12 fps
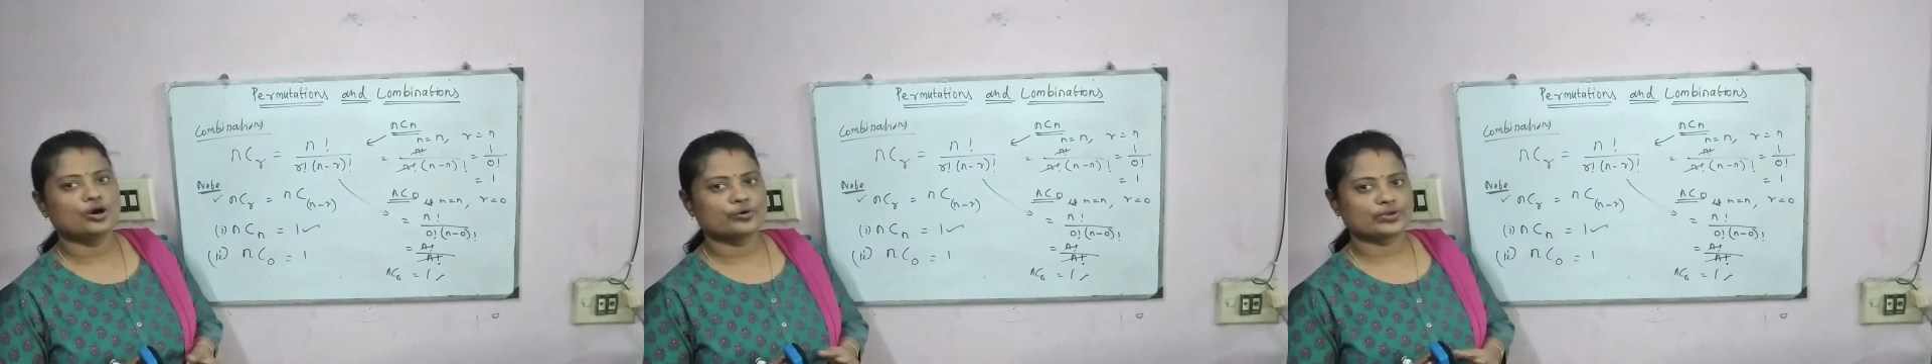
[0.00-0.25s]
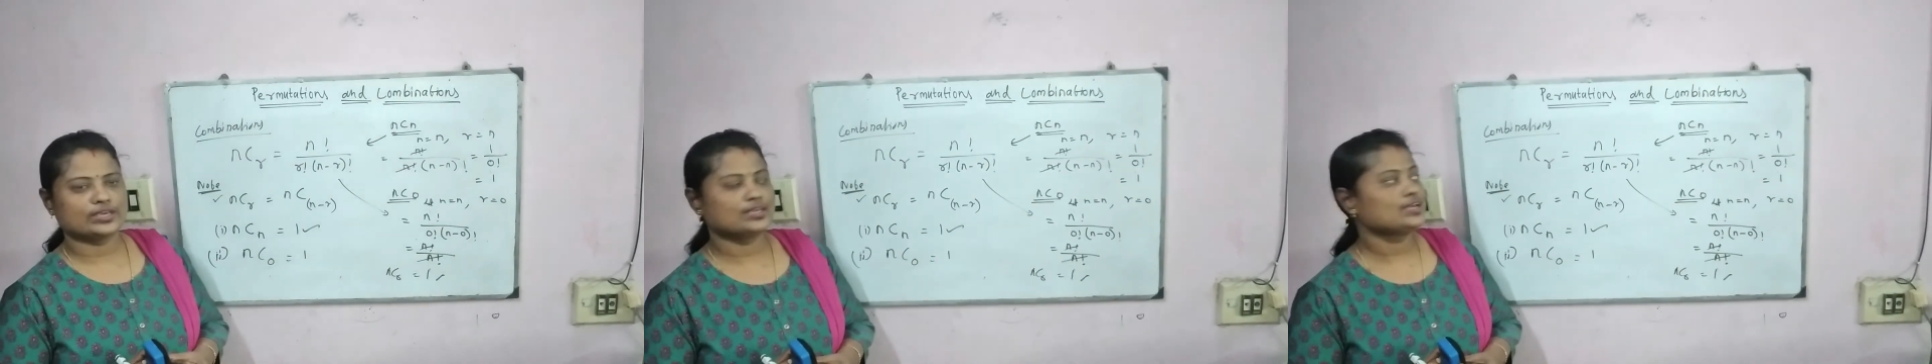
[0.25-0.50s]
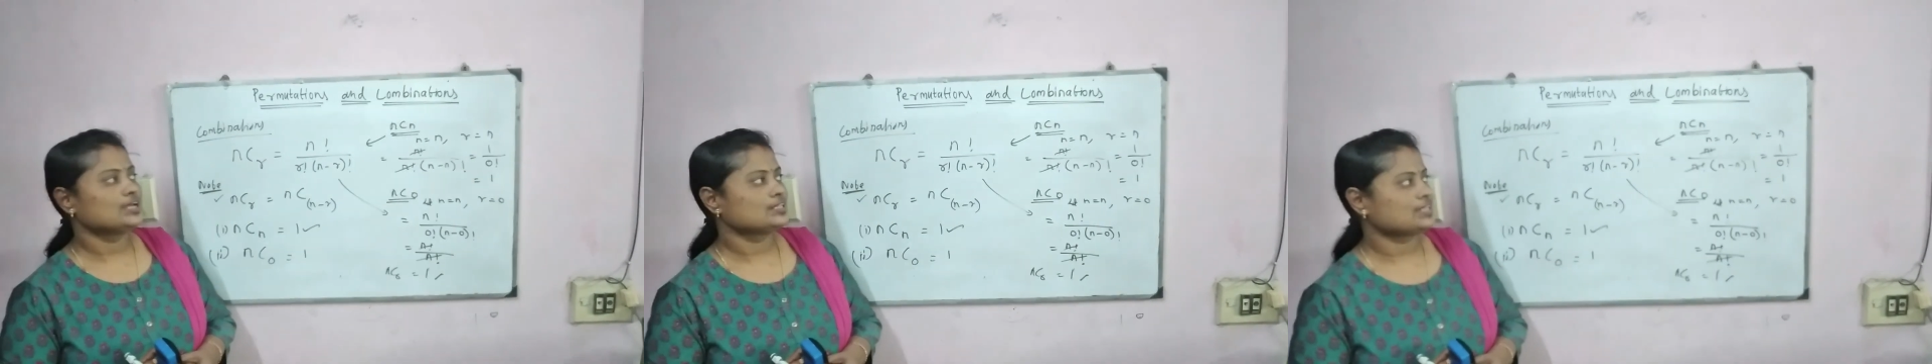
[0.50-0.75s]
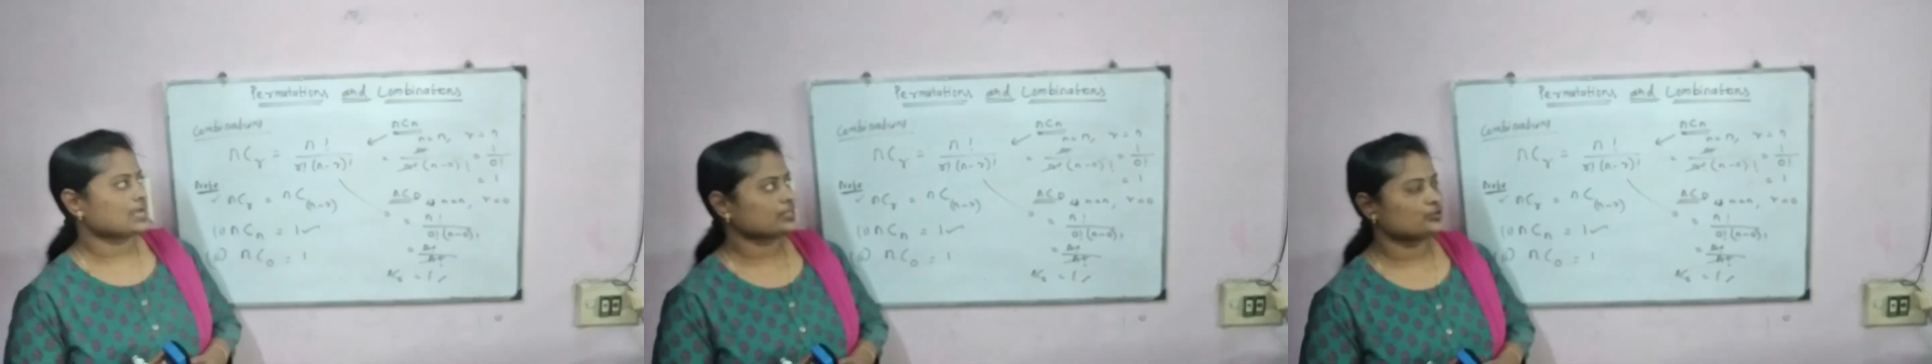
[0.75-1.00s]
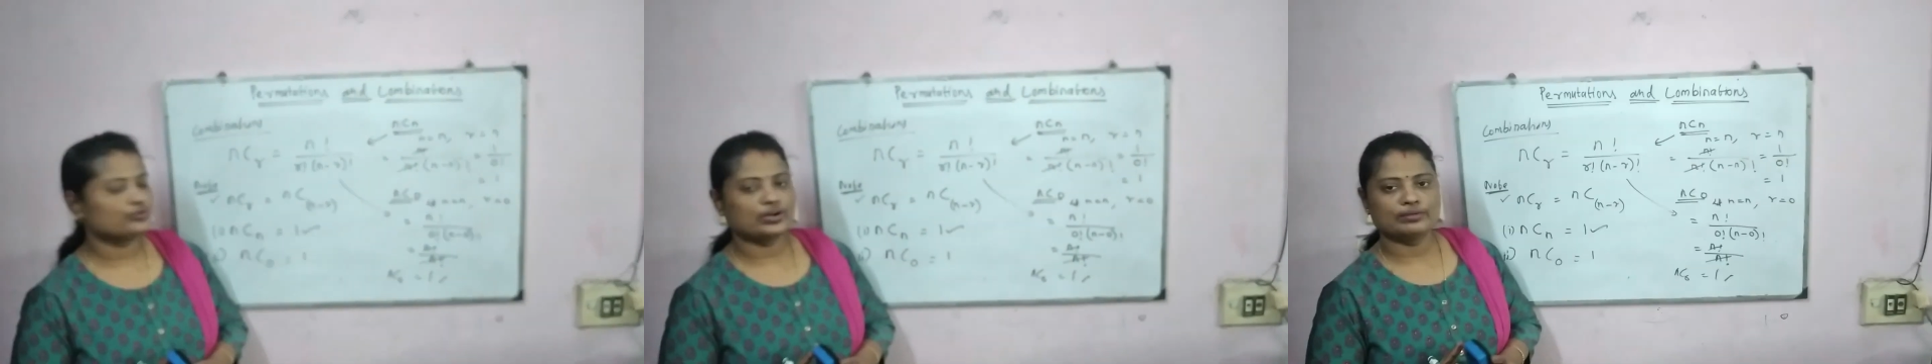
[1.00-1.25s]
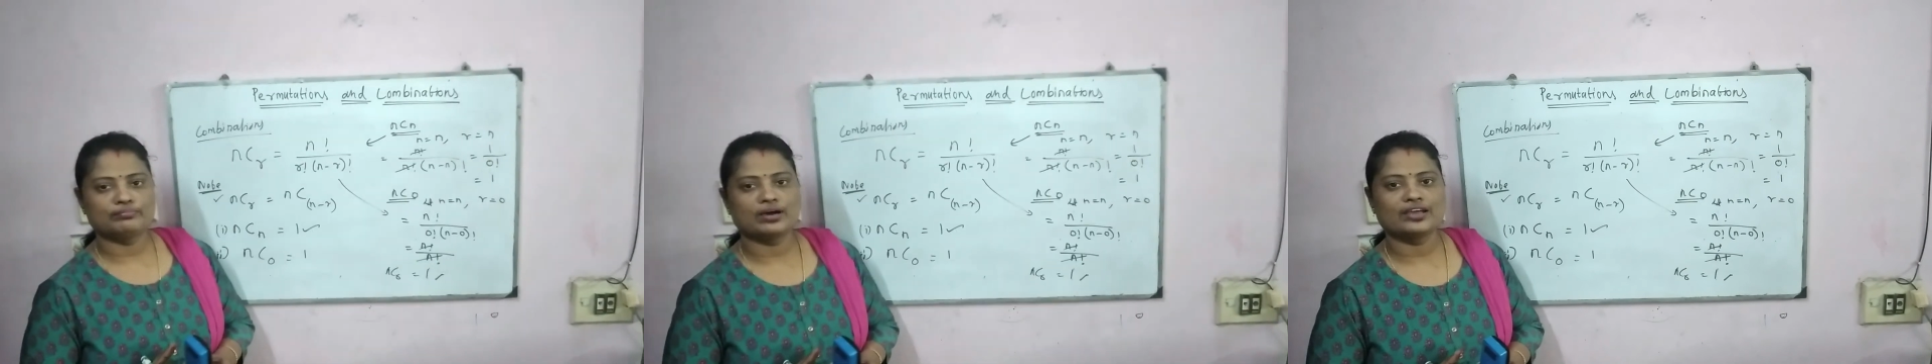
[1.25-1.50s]
Okay. Thank you
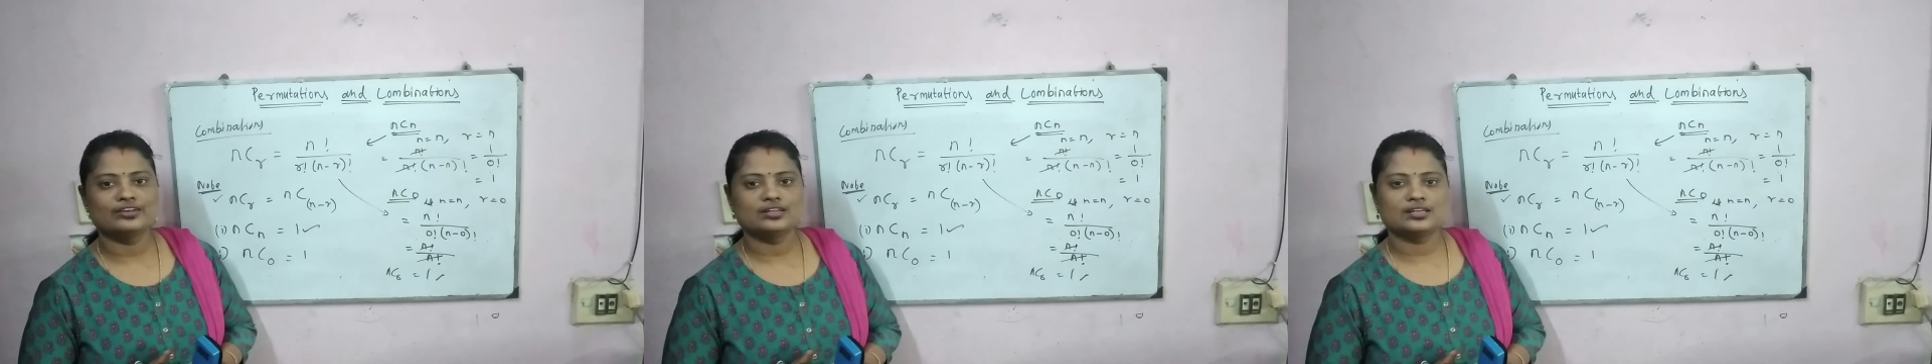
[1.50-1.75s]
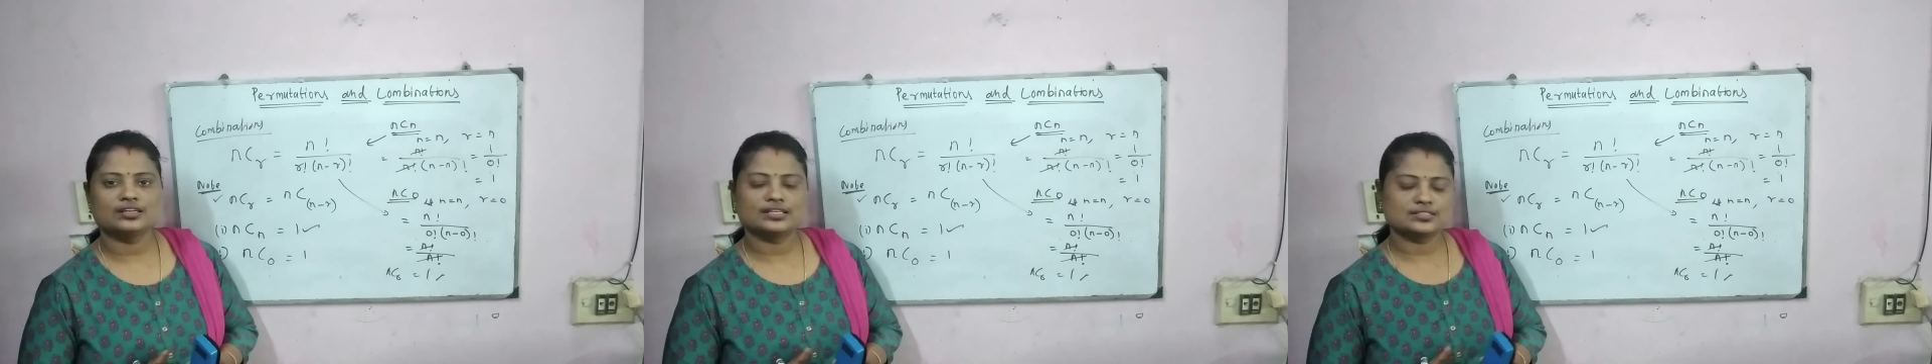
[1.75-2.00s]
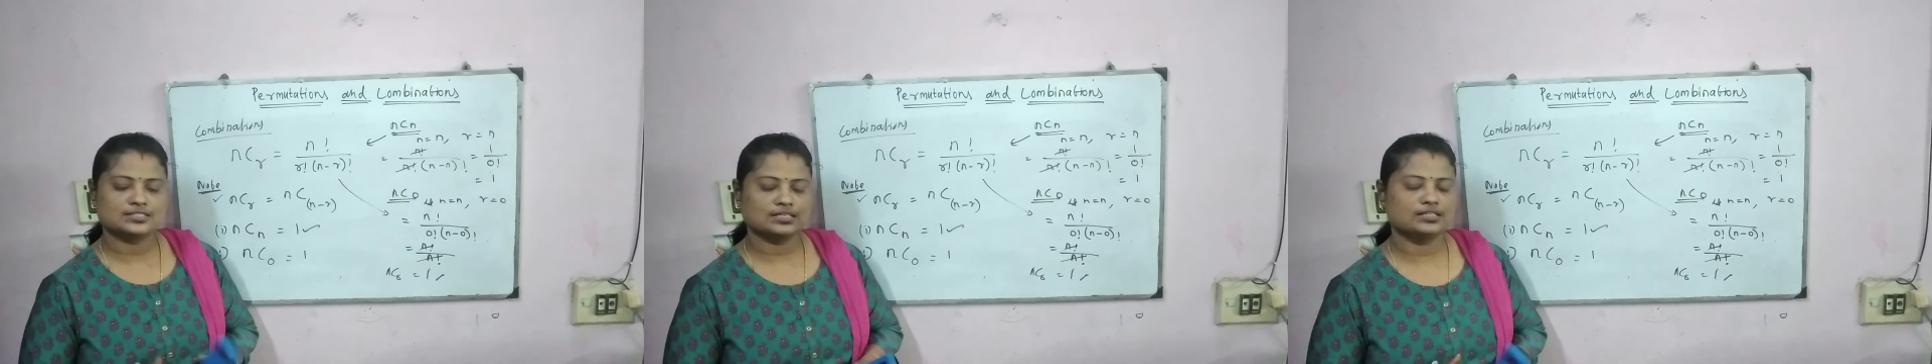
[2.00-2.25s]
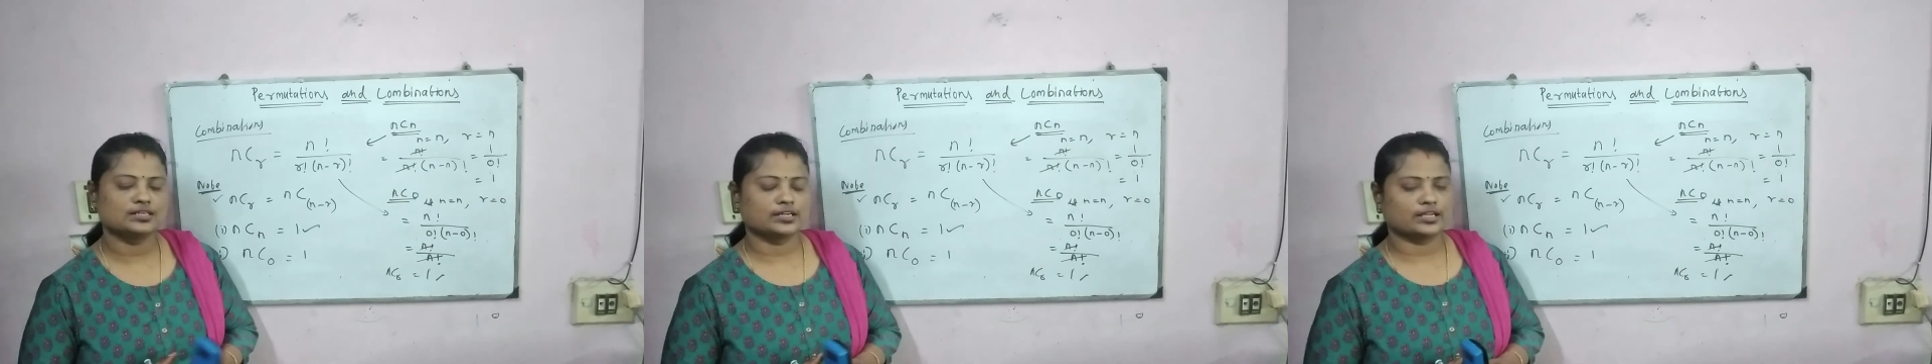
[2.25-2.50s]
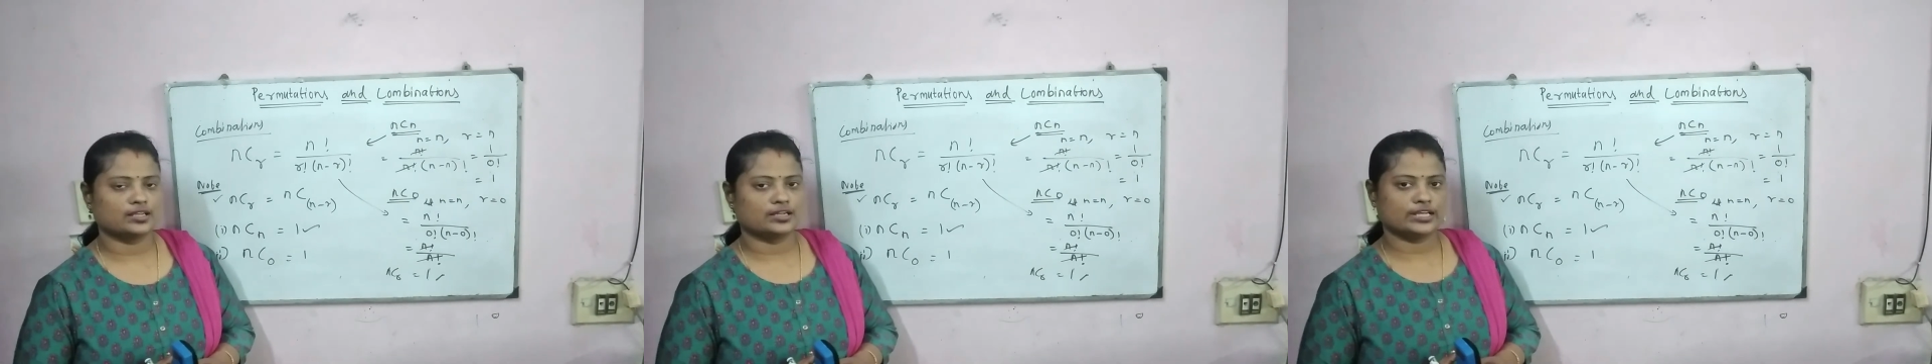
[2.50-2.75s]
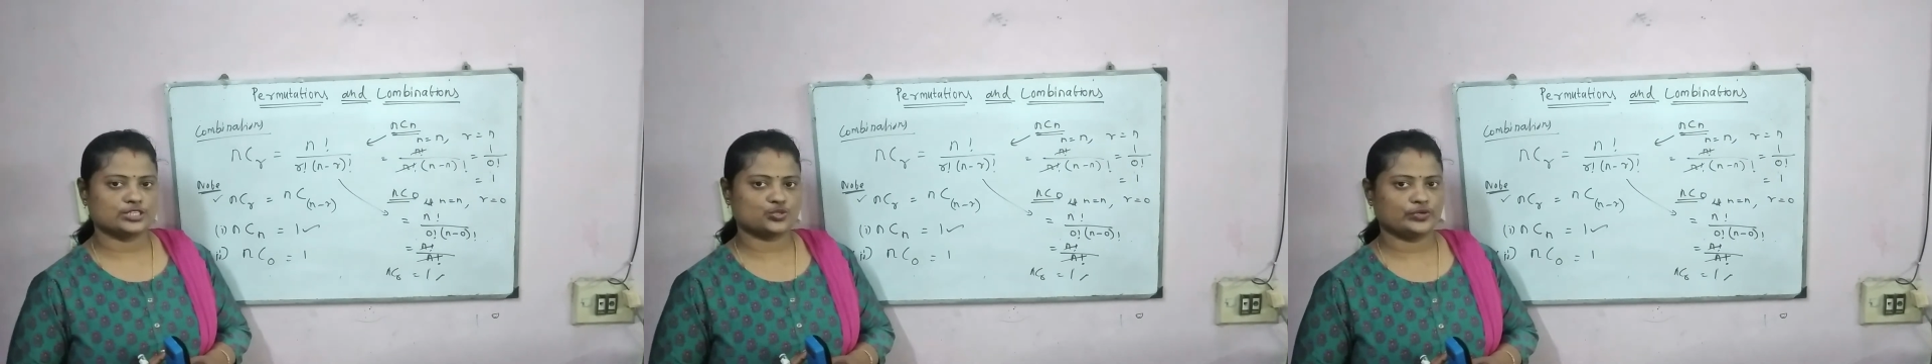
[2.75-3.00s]
and bye. Let's see the
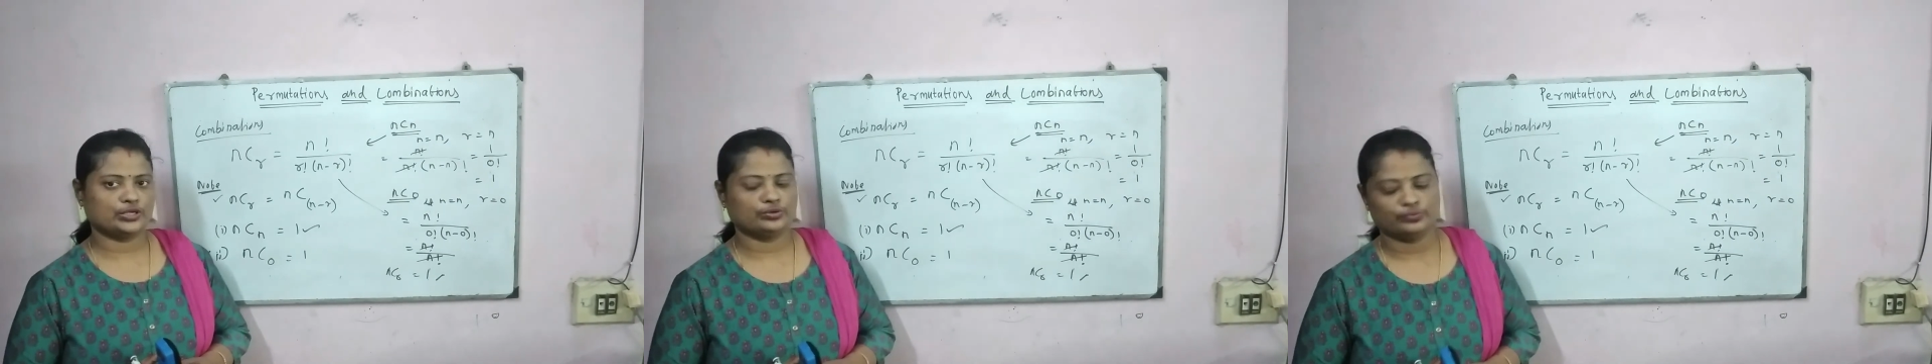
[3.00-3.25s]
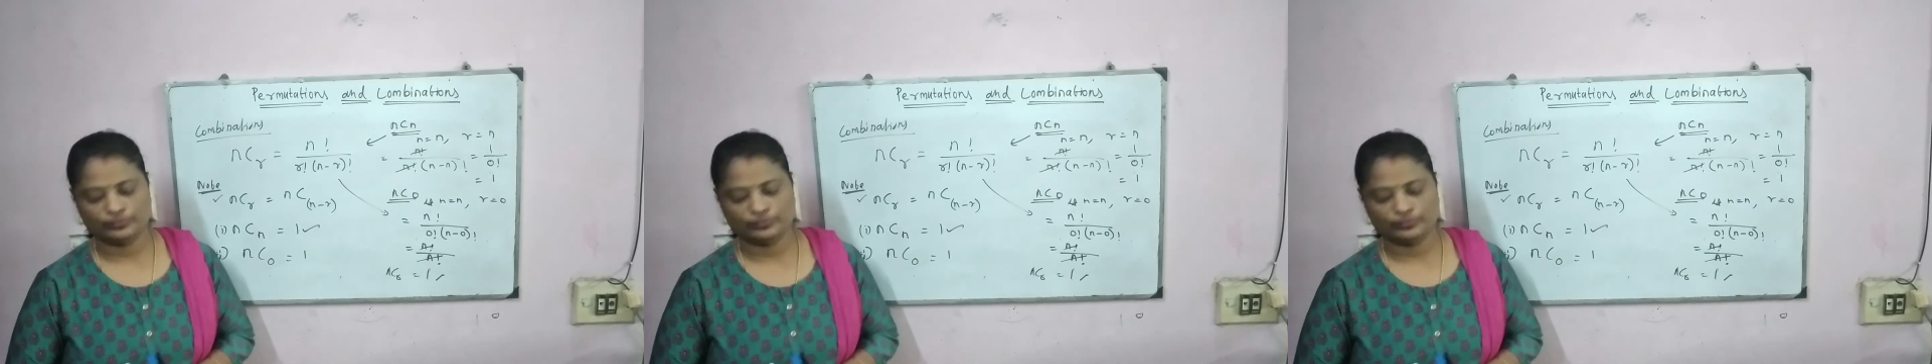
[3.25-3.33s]
next video.